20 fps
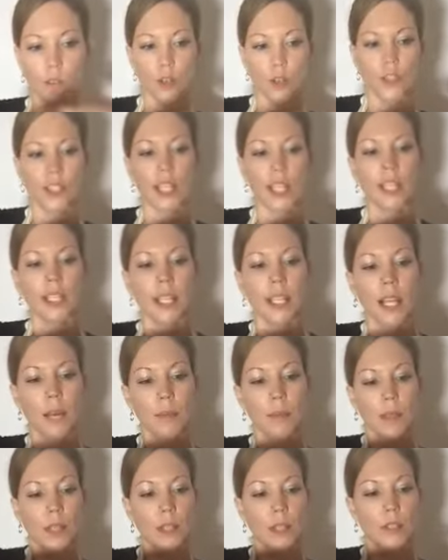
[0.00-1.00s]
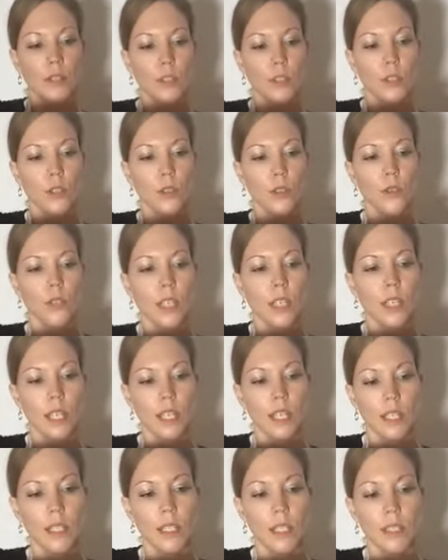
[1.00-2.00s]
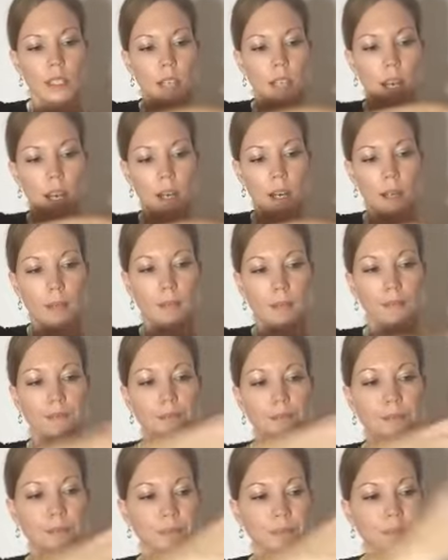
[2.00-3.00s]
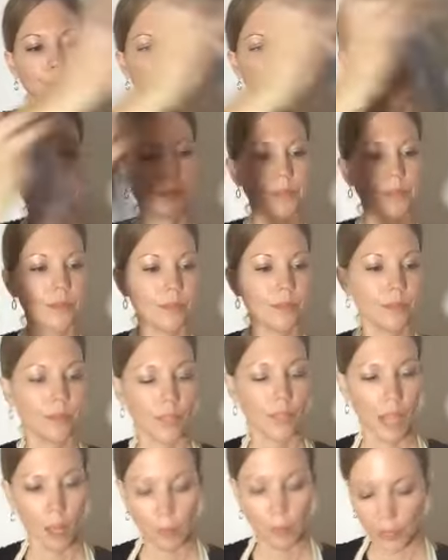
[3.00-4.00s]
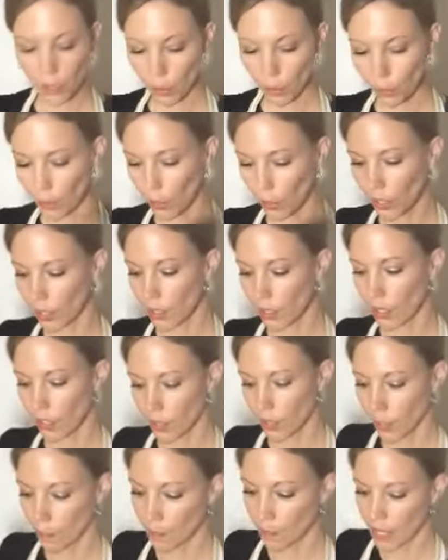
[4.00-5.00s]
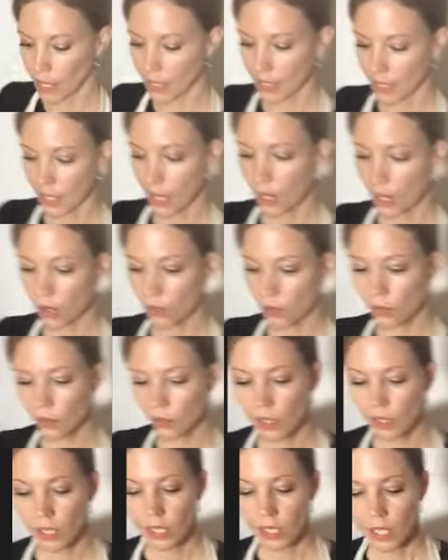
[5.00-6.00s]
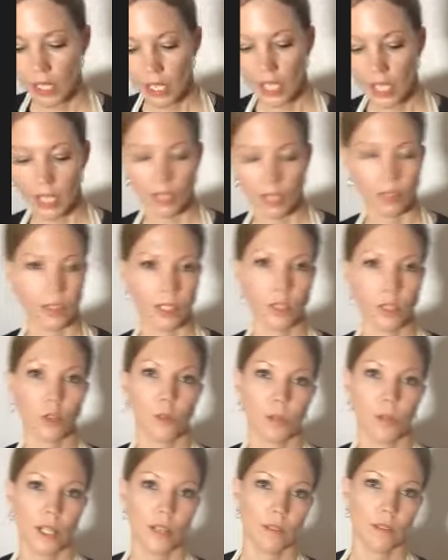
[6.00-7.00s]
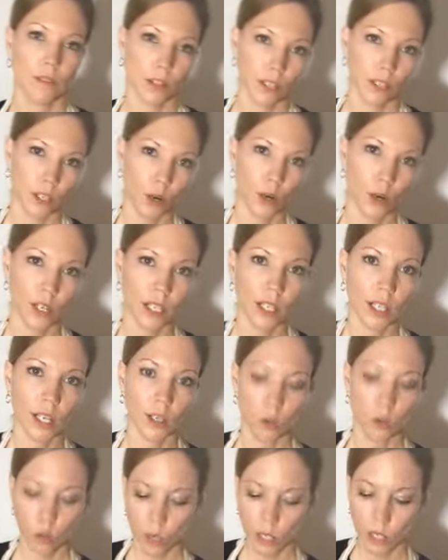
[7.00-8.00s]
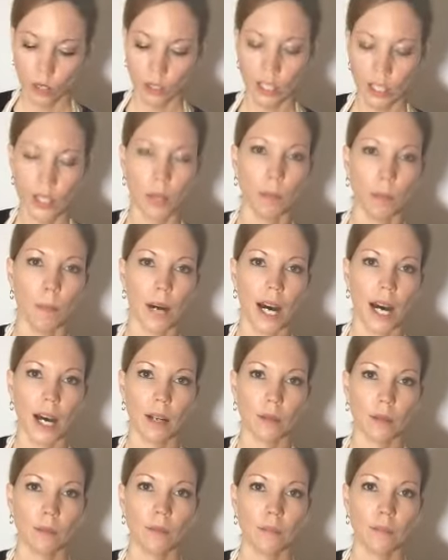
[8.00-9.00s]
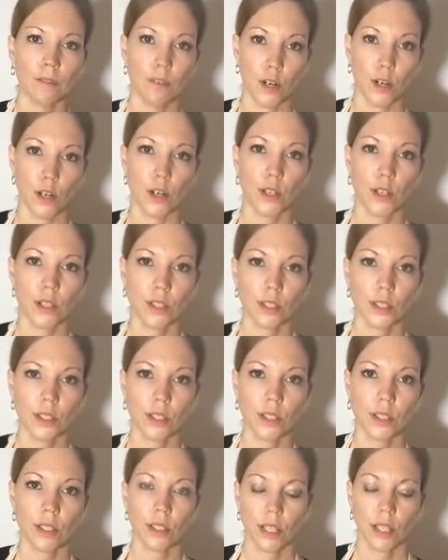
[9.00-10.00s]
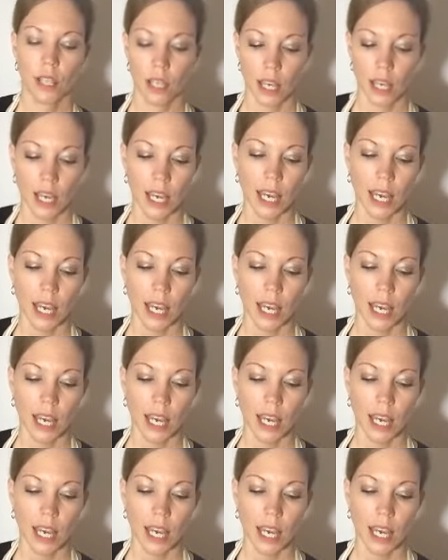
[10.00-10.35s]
thing that I'm gonna do is um, I'm gonna put the miso and a little bit of the coconut oil in the bottom first. Oh